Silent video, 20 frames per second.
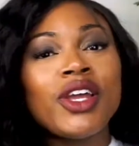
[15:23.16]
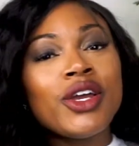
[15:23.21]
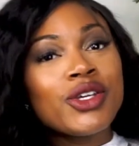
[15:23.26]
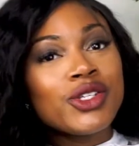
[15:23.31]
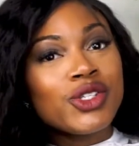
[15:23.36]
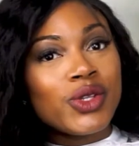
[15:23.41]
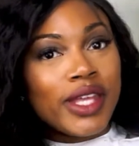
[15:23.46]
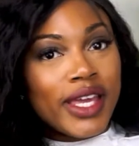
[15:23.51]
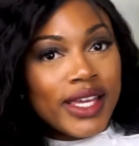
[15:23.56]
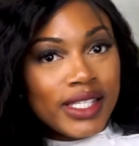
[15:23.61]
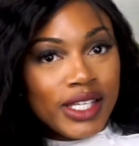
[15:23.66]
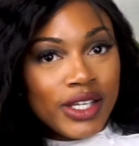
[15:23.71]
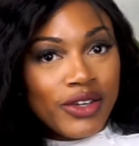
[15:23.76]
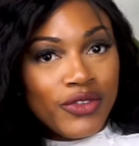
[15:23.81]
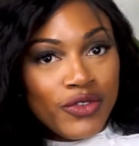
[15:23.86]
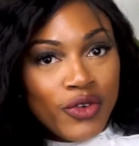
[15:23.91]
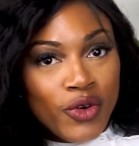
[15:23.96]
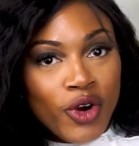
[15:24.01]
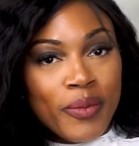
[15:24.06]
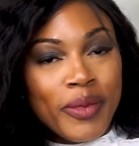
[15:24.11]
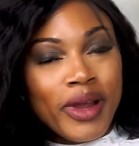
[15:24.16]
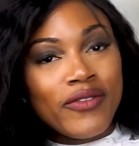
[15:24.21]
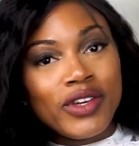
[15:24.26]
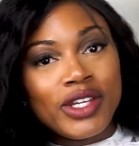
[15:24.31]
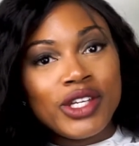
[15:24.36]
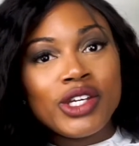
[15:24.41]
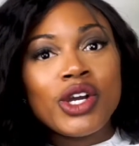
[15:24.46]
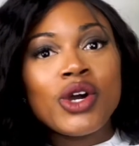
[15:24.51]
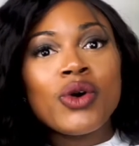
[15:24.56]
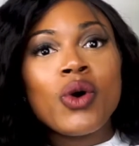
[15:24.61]
So that's it for my
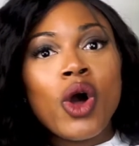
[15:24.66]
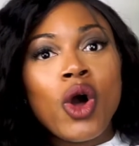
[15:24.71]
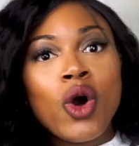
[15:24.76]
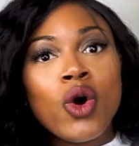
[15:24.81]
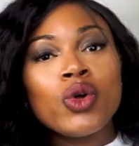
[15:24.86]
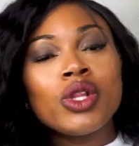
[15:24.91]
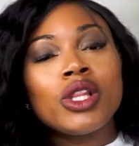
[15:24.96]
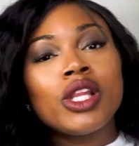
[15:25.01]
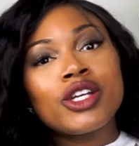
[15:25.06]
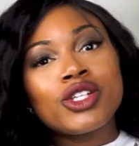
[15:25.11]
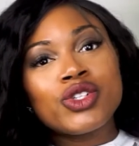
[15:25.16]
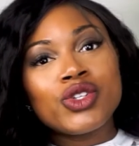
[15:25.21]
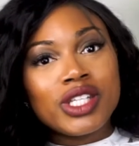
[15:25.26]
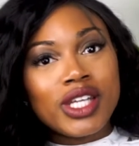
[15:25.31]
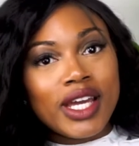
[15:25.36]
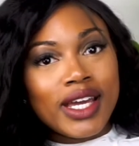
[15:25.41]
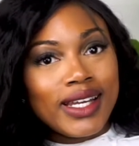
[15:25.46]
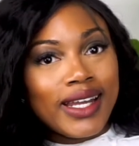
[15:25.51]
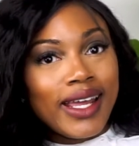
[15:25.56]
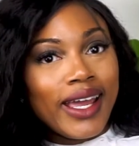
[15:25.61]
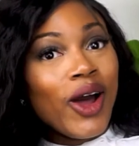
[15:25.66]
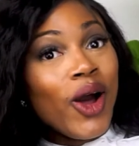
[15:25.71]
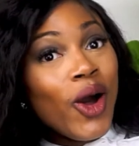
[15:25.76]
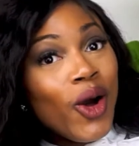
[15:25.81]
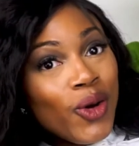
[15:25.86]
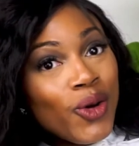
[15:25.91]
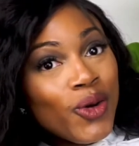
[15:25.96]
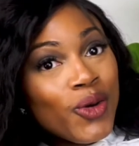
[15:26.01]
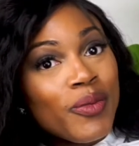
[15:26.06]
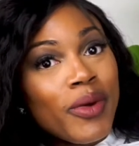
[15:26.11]
video on luxury dining at
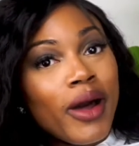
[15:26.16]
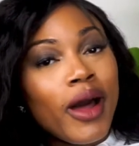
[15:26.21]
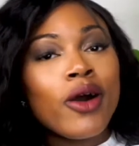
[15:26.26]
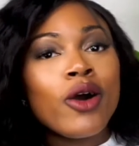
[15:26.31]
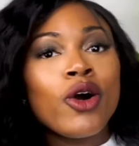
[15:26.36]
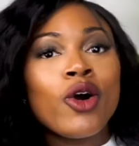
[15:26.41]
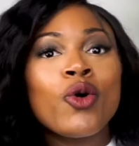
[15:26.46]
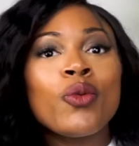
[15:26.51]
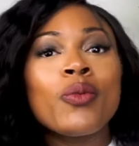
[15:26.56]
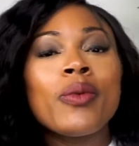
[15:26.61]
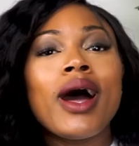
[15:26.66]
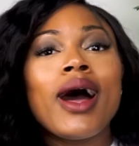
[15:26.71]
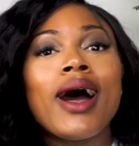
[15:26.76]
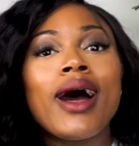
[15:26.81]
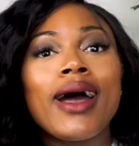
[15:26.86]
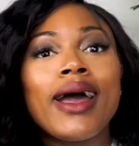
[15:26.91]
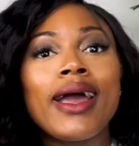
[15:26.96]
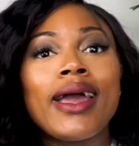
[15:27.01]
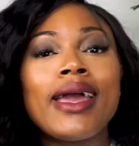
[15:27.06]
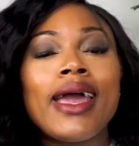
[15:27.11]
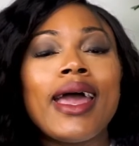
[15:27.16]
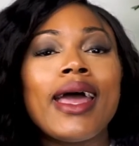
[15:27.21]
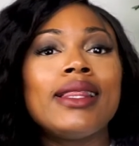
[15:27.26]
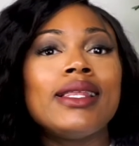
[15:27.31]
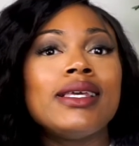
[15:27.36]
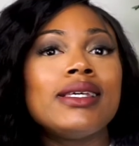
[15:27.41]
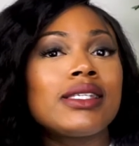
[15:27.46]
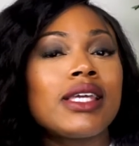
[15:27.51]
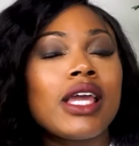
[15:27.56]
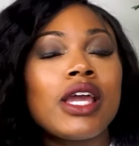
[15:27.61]
home. I hope I at
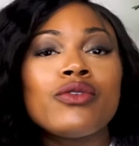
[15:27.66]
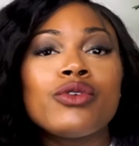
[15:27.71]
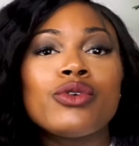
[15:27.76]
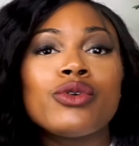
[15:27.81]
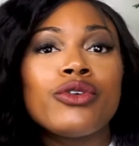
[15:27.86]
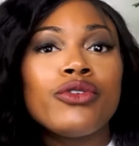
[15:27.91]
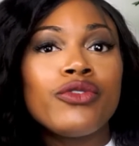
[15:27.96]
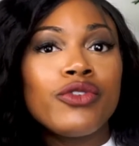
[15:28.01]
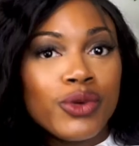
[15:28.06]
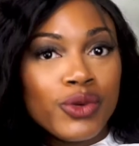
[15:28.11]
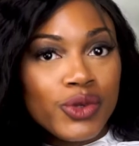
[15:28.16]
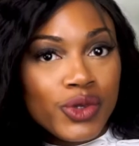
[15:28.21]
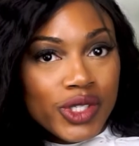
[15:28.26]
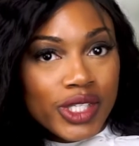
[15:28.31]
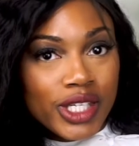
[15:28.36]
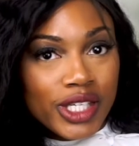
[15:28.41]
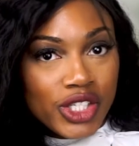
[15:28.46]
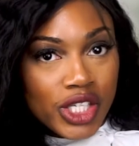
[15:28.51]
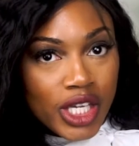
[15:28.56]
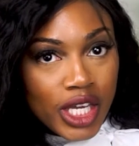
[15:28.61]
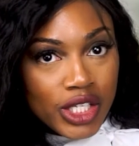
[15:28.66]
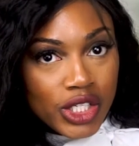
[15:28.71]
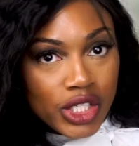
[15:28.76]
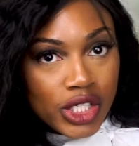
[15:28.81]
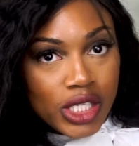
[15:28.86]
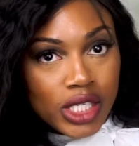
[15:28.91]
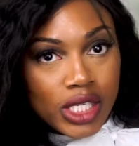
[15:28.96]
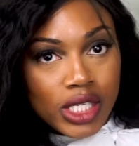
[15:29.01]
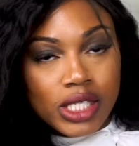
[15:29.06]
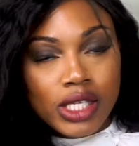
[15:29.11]
least gave you a few new
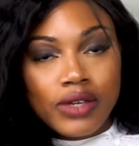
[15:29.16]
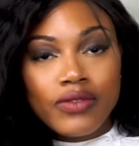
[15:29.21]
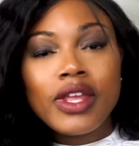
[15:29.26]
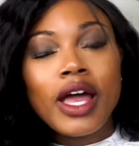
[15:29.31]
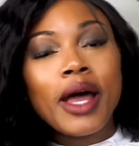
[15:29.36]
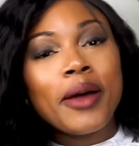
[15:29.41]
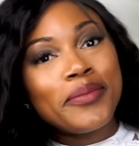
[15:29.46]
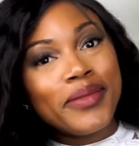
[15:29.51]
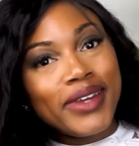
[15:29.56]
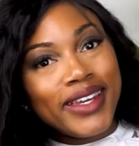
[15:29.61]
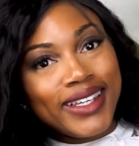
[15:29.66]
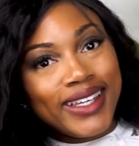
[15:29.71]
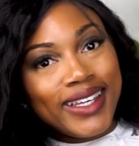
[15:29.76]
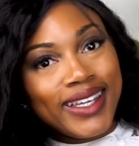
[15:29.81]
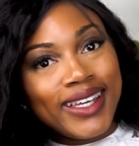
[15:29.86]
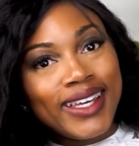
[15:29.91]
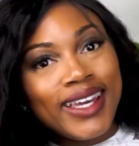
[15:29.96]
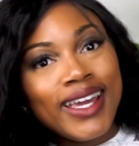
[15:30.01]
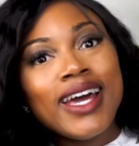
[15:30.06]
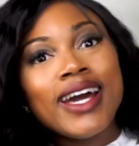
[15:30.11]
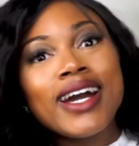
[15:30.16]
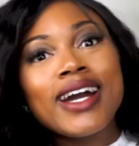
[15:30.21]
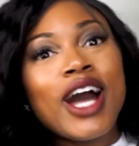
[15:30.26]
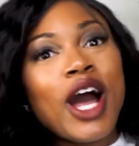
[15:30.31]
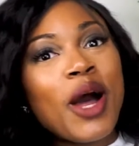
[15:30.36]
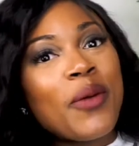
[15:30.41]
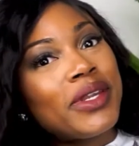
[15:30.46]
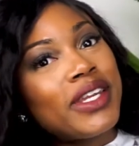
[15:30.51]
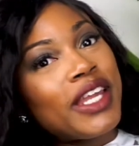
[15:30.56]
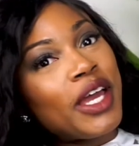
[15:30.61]
suggestions, if not many.
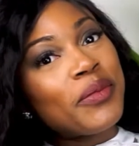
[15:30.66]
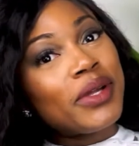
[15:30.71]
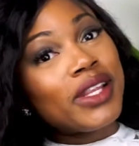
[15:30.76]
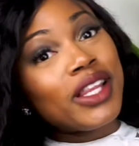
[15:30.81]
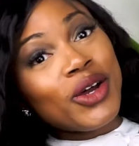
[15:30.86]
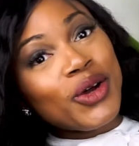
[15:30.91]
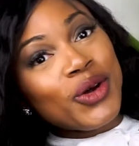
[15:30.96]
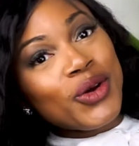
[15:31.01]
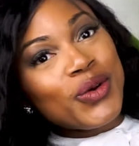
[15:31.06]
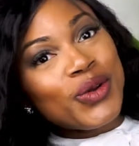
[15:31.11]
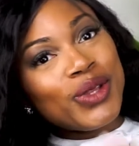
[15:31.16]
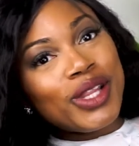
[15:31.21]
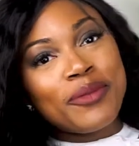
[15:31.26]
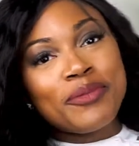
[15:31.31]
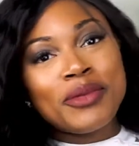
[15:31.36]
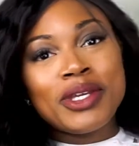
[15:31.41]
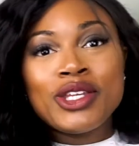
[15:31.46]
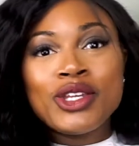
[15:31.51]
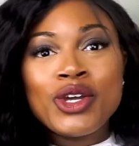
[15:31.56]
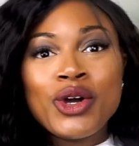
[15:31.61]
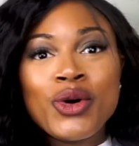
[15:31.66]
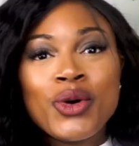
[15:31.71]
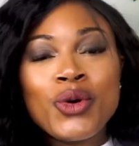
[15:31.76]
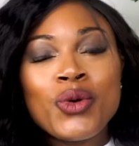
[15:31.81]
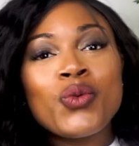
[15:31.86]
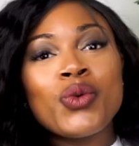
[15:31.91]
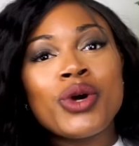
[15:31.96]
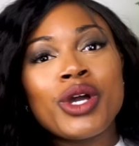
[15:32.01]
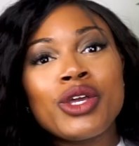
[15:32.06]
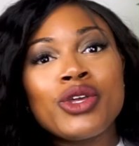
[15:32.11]
Comment down below. Let me know
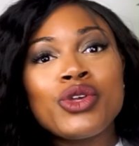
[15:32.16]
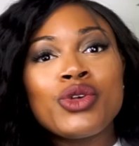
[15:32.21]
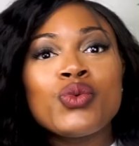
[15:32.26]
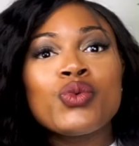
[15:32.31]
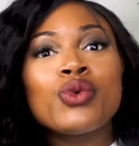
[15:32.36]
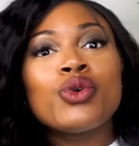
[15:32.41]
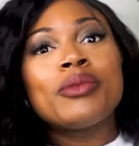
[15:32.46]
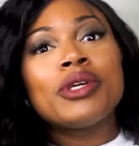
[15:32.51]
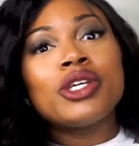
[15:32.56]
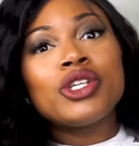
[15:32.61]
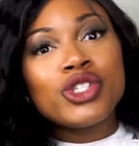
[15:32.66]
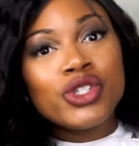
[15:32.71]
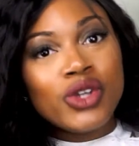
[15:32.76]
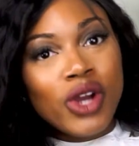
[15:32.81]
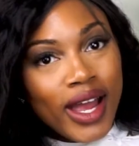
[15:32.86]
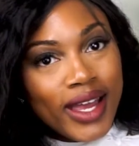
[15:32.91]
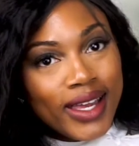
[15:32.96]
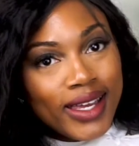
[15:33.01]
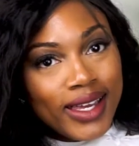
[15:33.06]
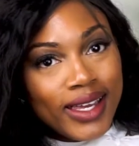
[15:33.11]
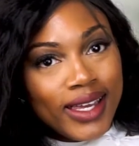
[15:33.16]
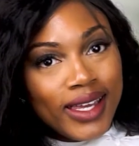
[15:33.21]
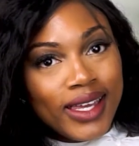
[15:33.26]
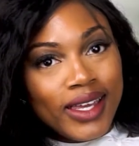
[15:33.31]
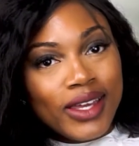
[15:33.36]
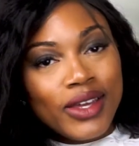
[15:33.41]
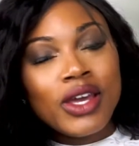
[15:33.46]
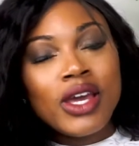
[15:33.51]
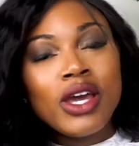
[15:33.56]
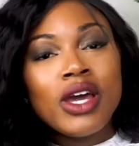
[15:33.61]
what you will be trying.